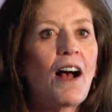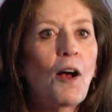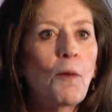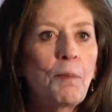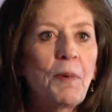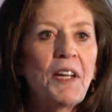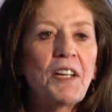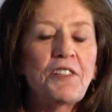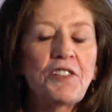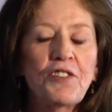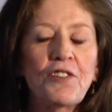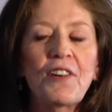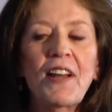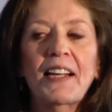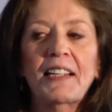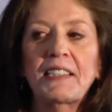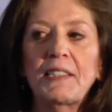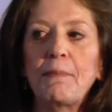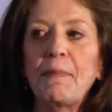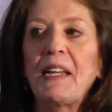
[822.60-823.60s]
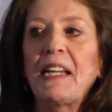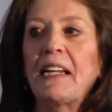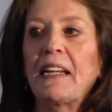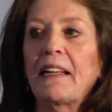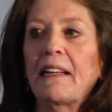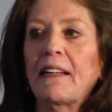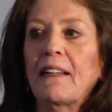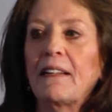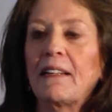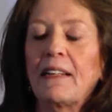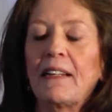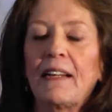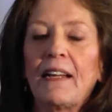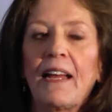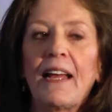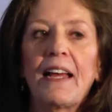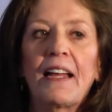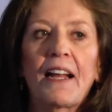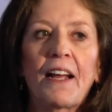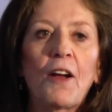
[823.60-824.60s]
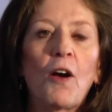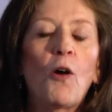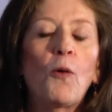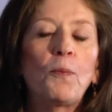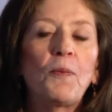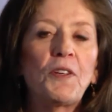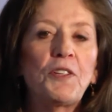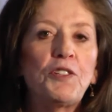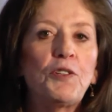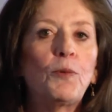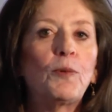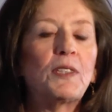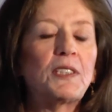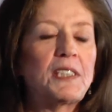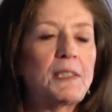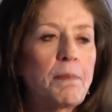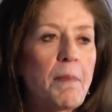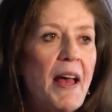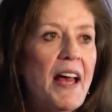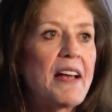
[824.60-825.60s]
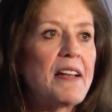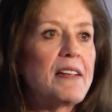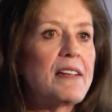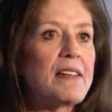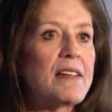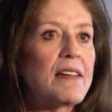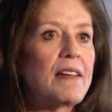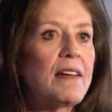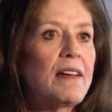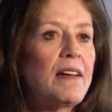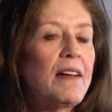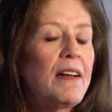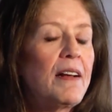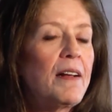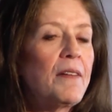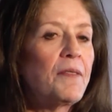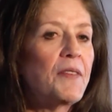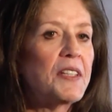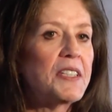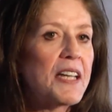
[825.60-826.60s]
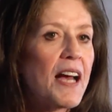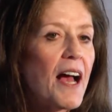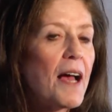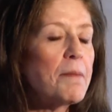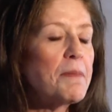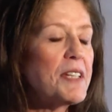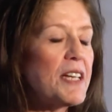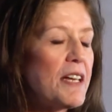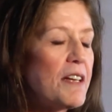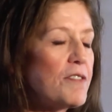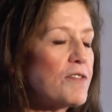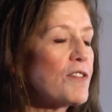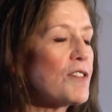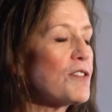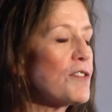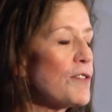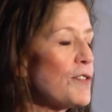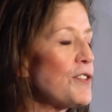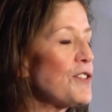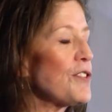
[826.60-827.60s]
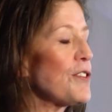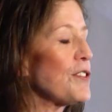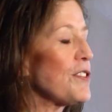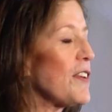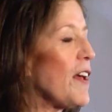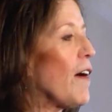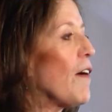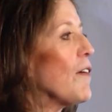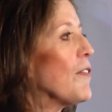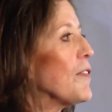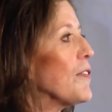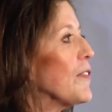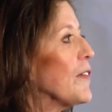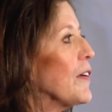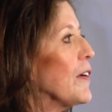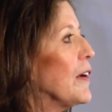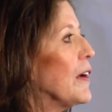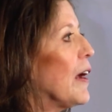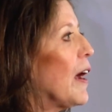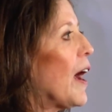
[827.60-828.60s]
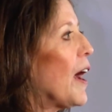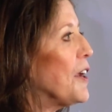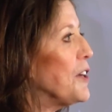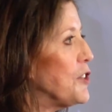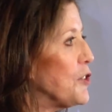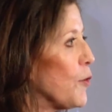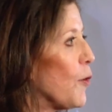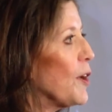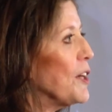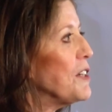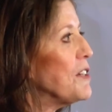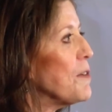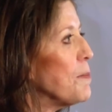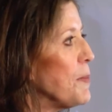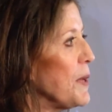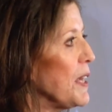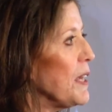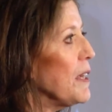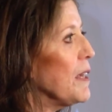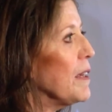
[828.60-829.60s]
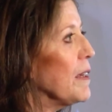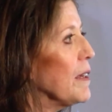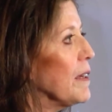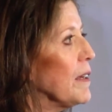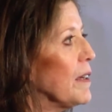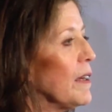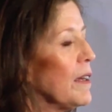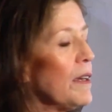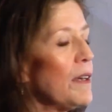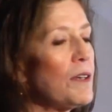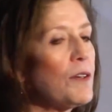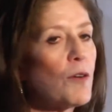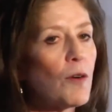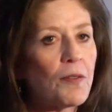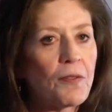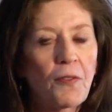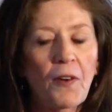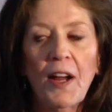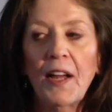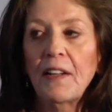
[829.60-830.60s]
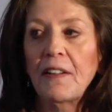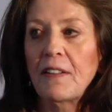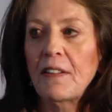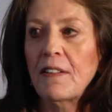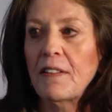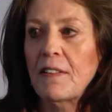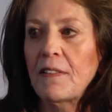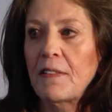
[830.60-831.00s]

I'll be at your next meeting, and I hope that you will spend the time to introduce yourself. I join to be your friend.